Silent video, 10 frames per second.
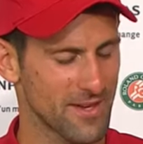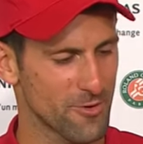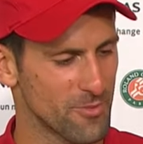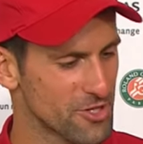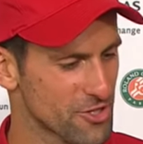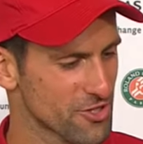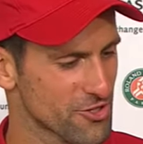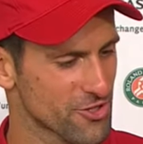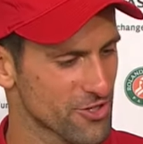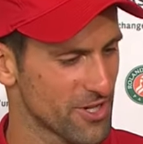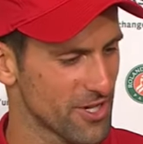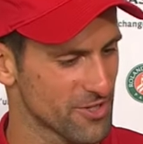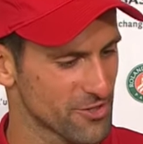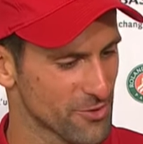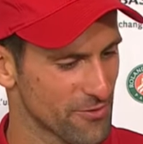commercial
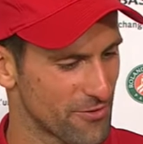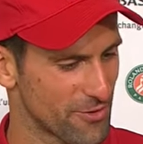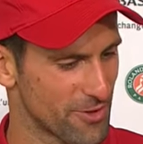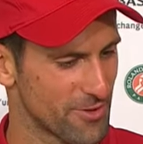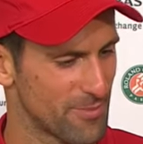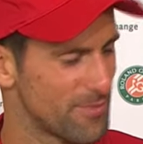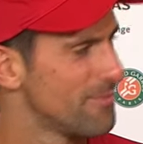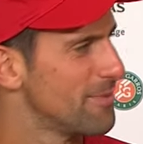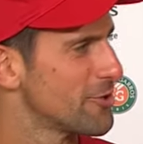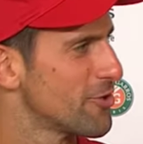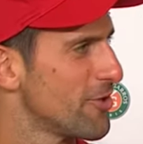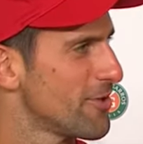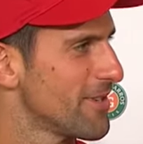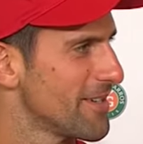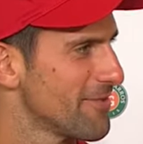shoot for
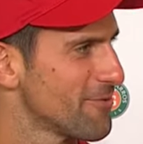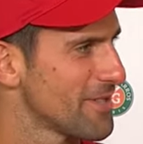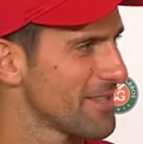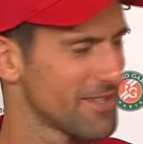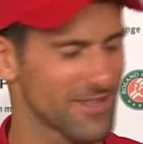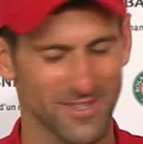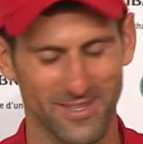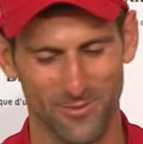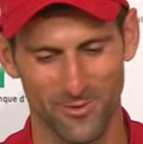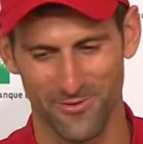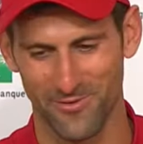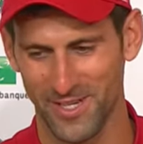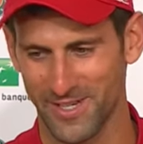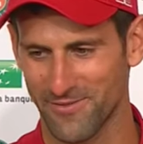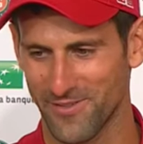Peugeot, and we did a couple of
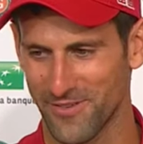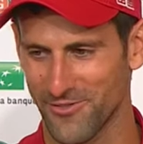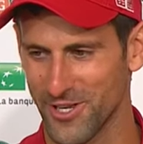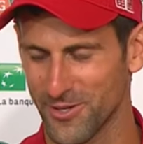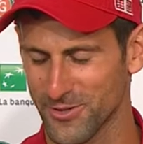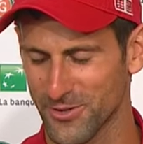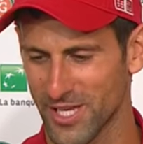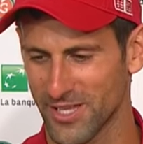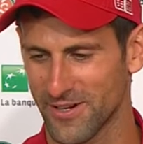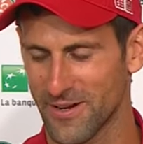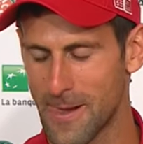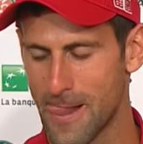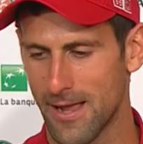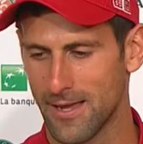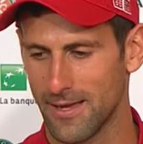fun videos together,
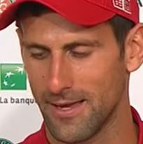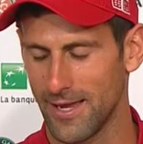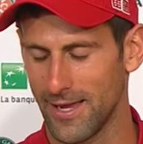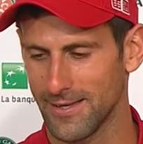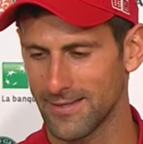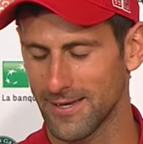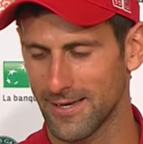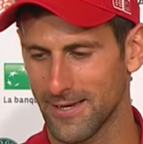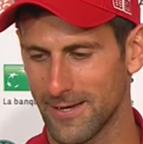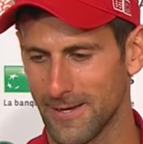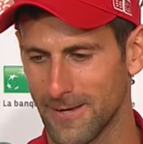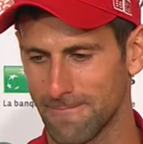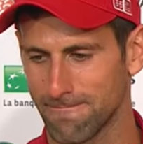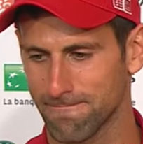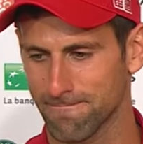and.
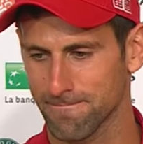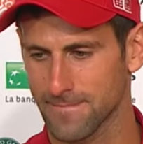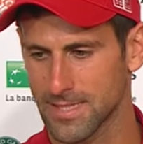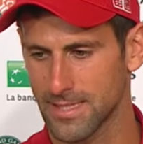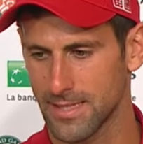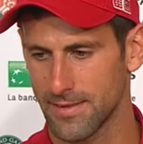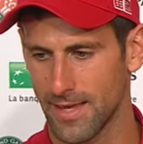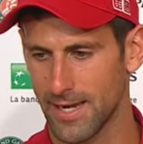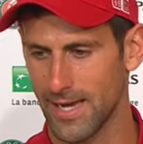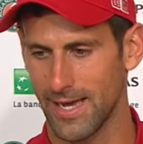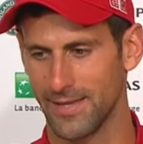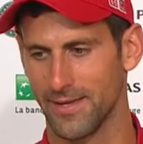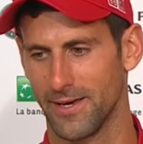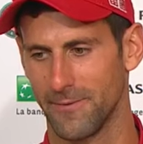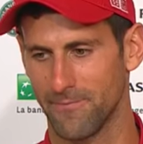And then I had
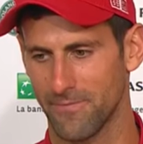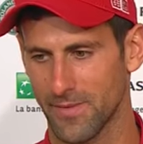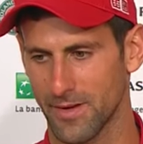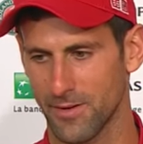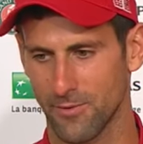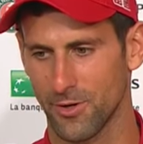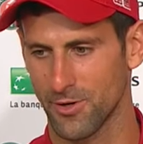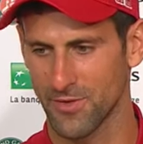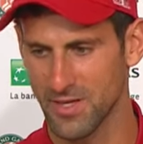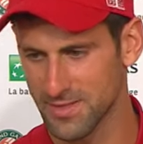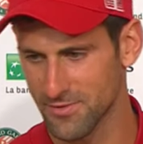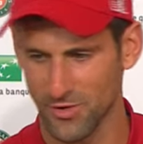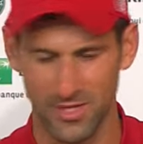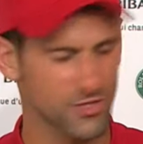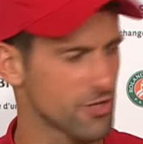one of these
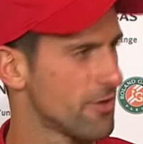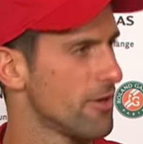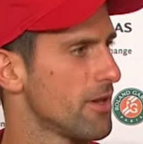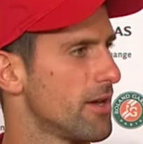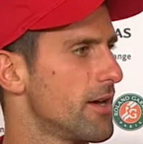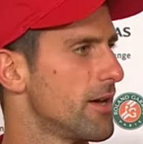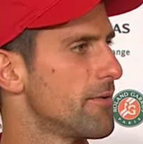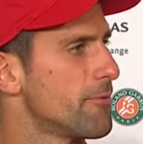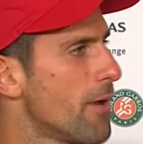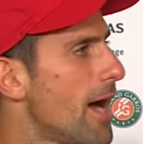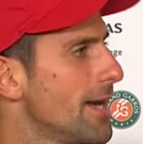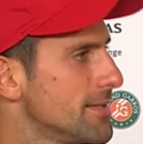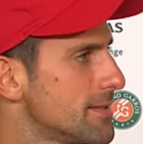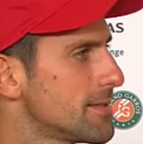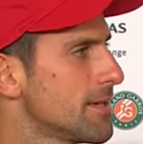traditional
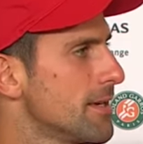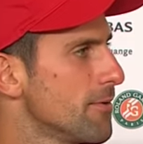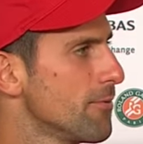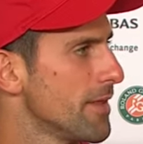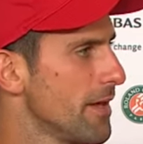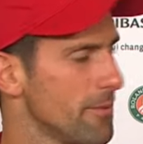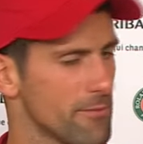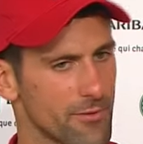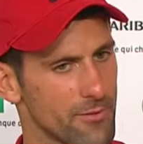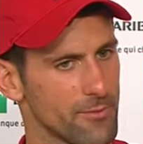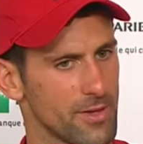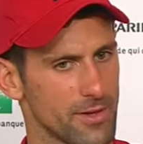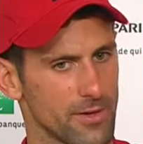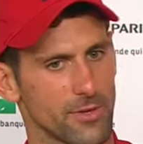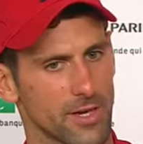rides with him
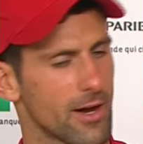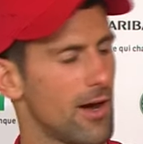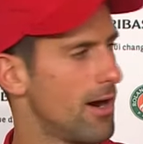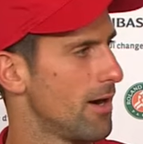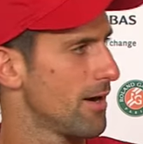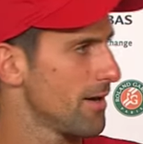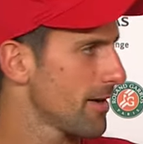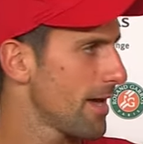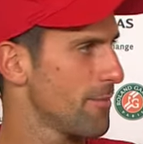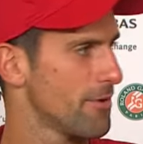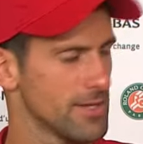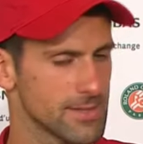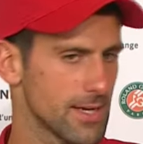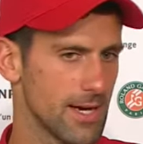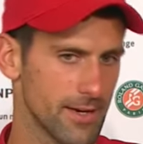with a car and the camera
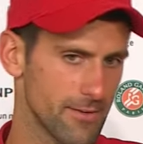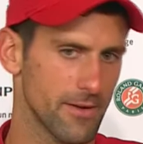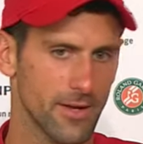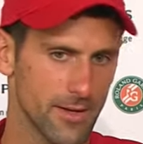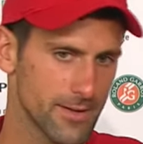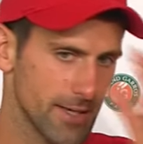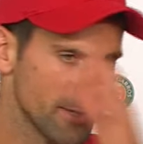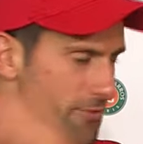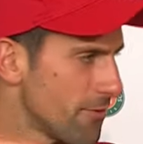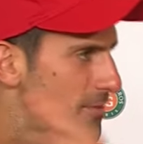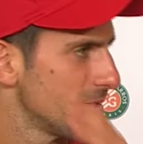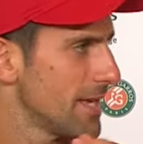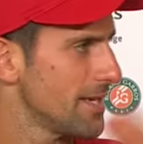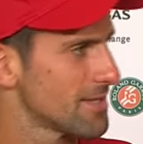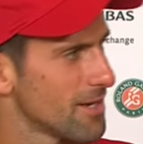inside, takes you from the
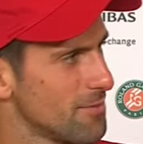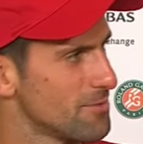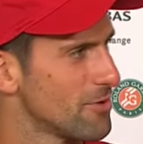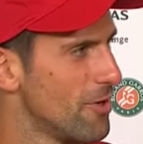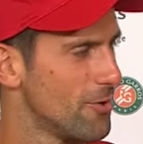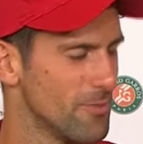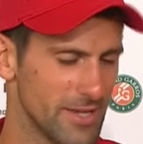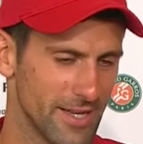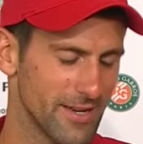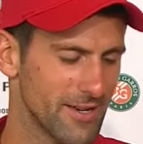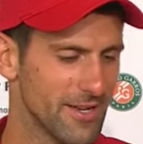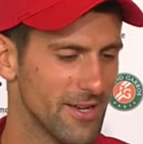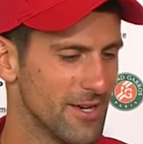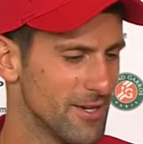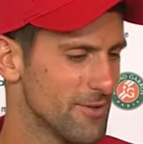tennis club to home, and
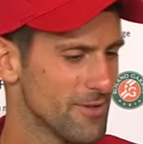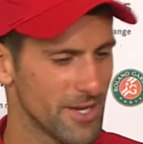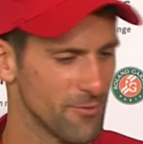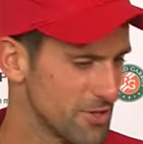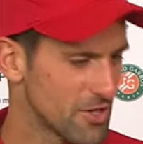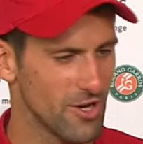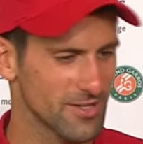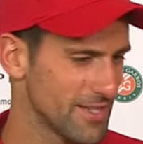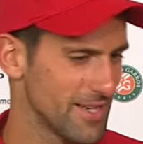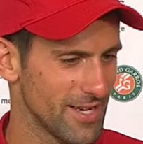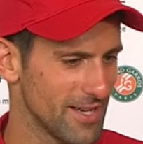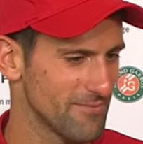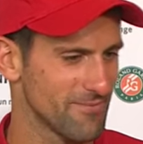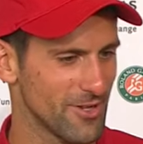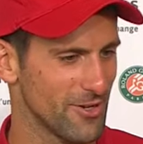then we talked, and then
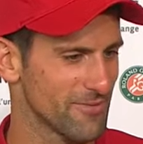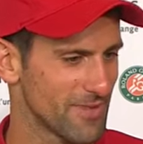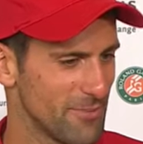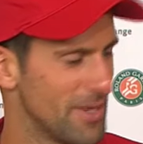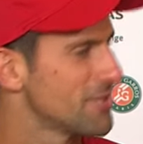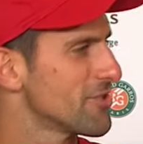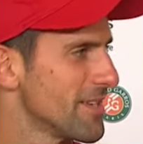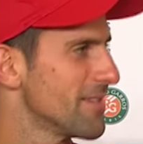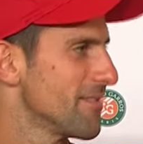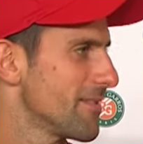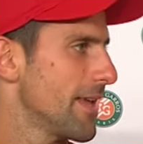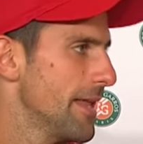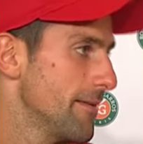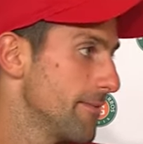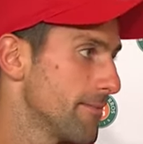I mentioned that